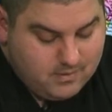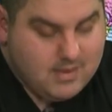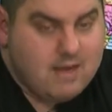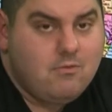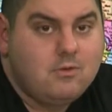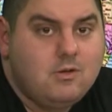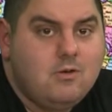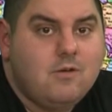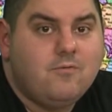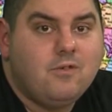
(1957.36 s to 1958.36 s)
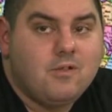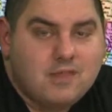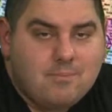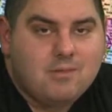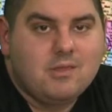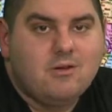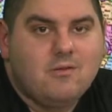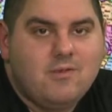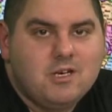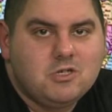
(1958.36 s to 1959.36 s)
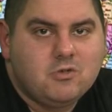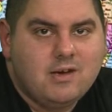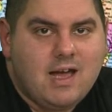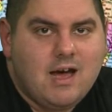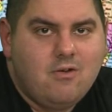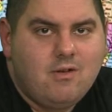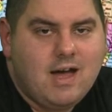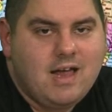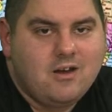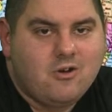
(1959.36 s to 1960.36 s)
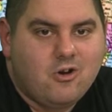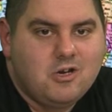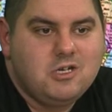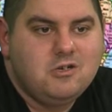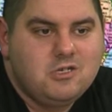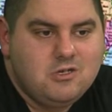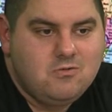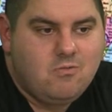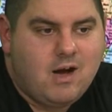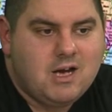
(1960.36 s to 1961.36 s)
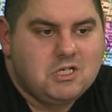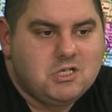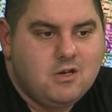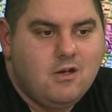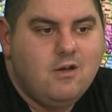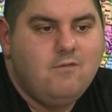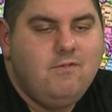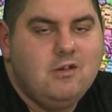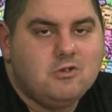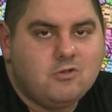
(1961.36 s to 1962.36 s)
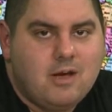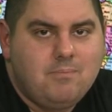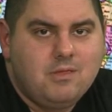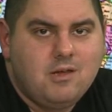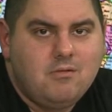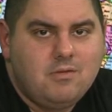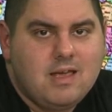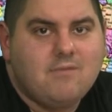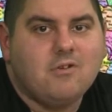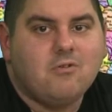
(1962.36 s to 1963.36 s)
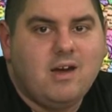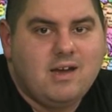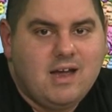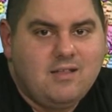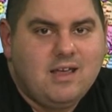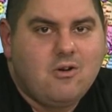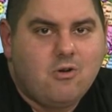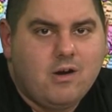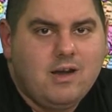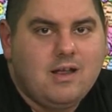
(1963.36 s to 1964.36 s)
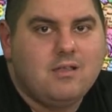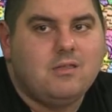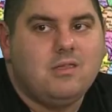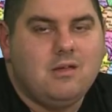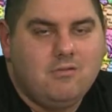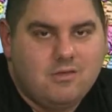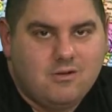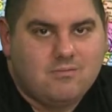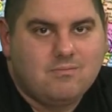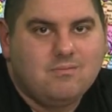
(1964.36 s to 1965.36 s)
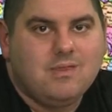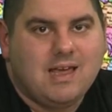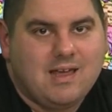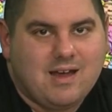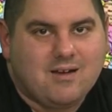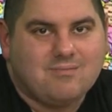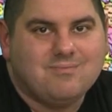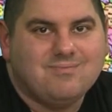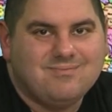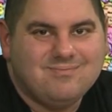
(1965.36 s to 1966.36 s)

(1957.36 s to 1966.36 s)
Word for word: that will do it for this episode of History Now. I encourage you to watch future episodes. Have a great night, Lake Orion, and see you soon. Take care.